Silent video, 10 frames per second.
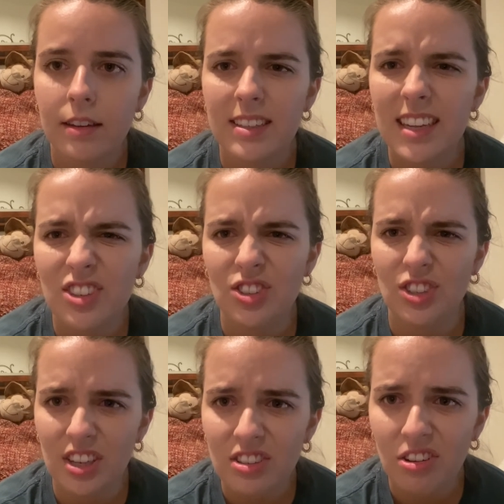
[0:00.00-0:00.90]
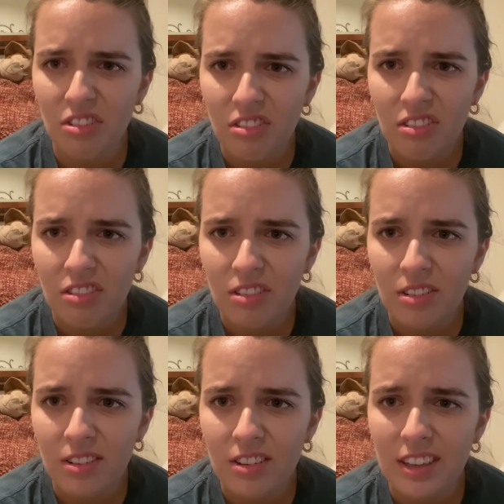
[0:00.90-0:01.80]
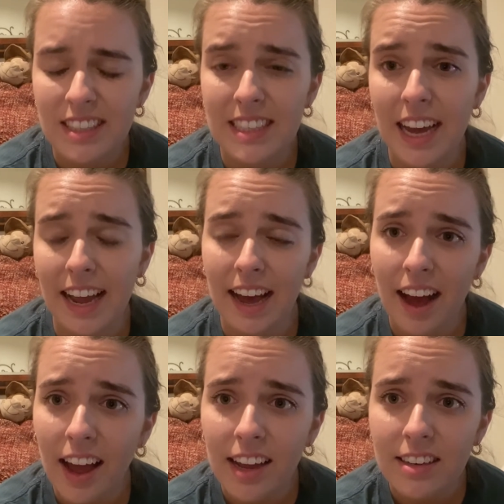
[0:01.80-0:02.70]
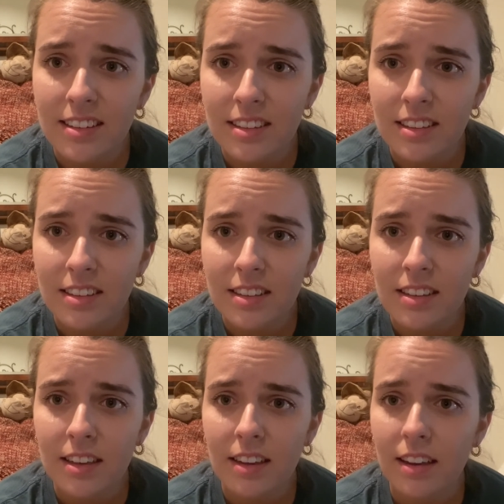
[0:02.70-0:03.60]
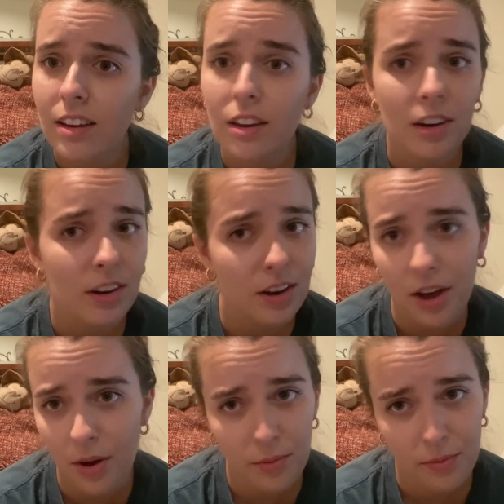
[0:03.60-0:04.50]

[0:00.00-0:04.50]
Is that gentle? Is that kind? No.